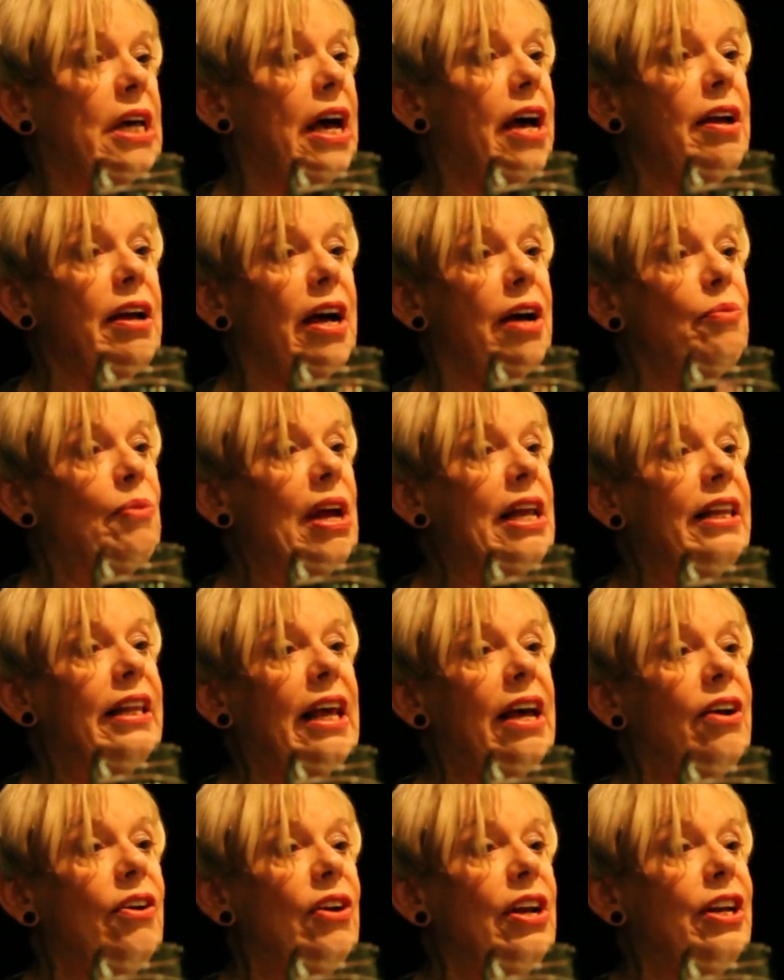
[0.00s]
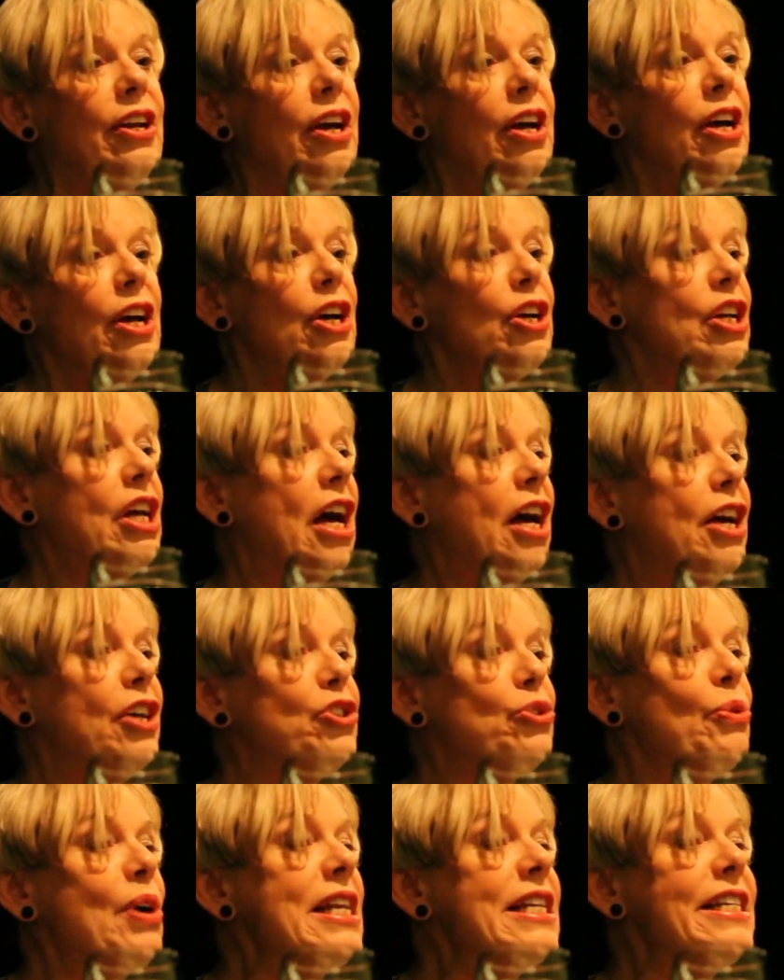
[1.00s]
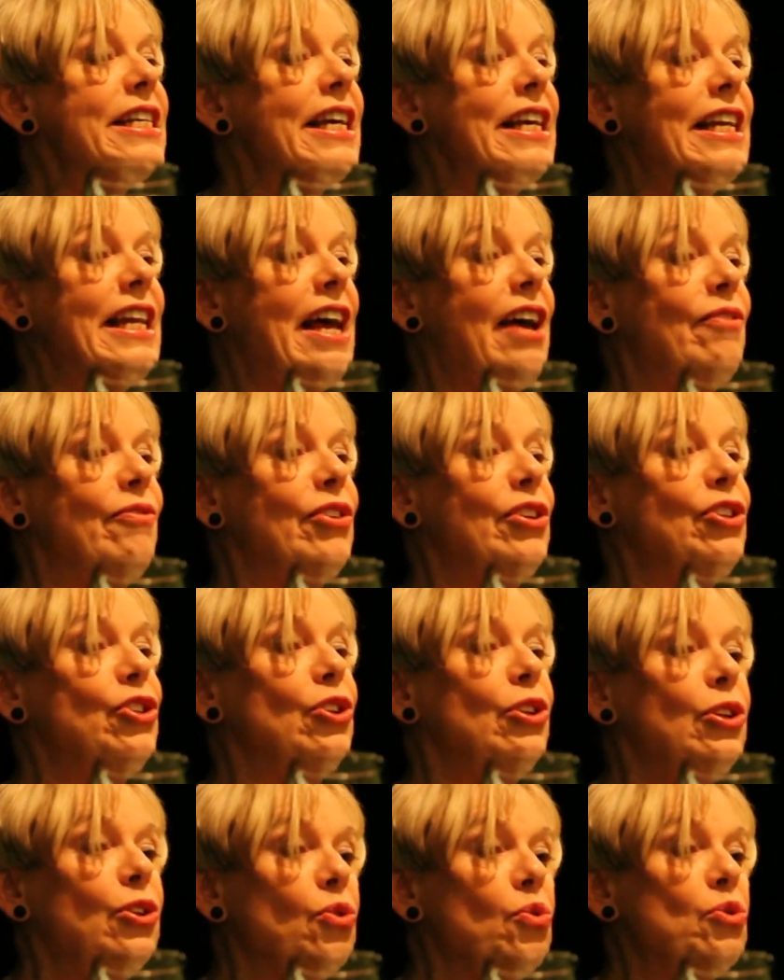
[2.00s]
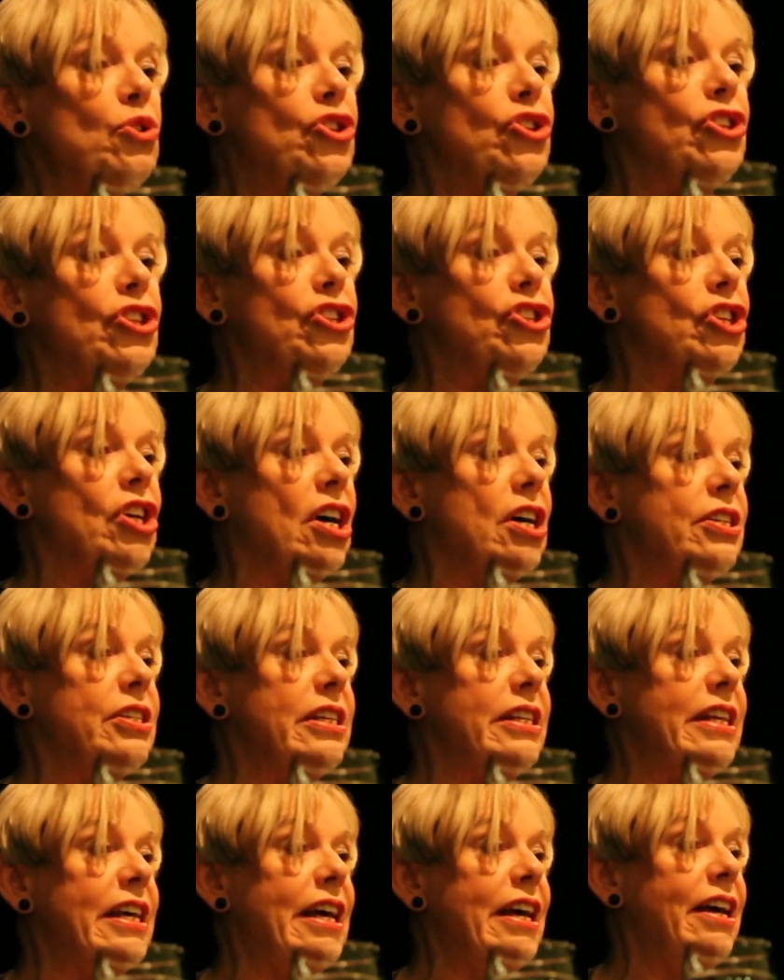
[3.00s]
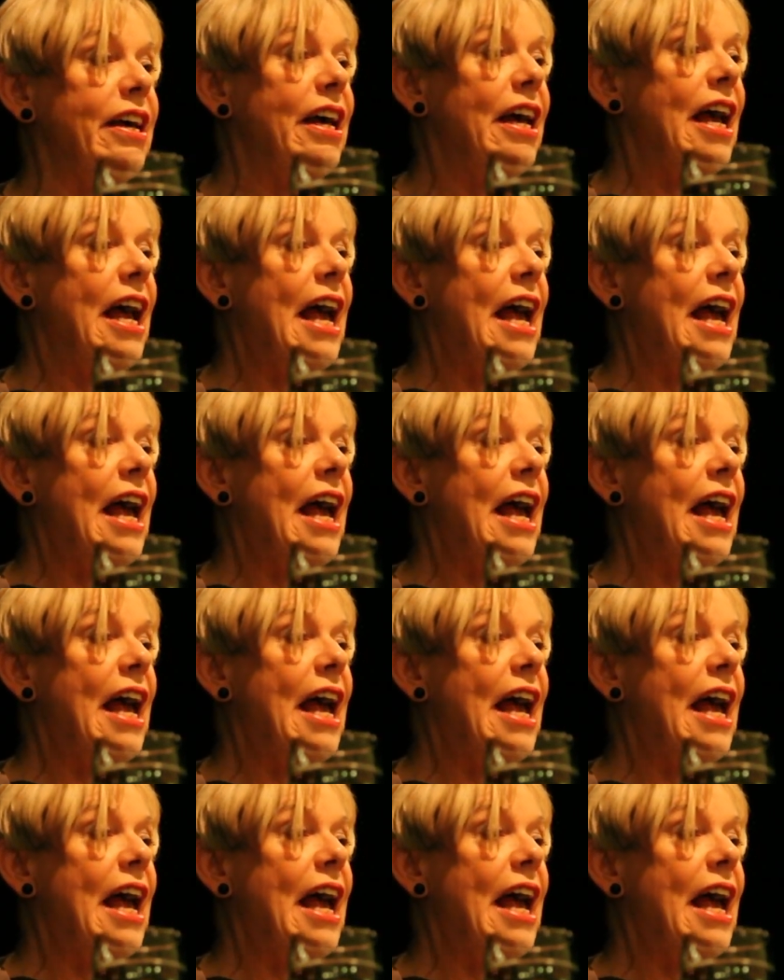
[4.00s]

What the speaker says: I went there in 2011 to launch the Charter there,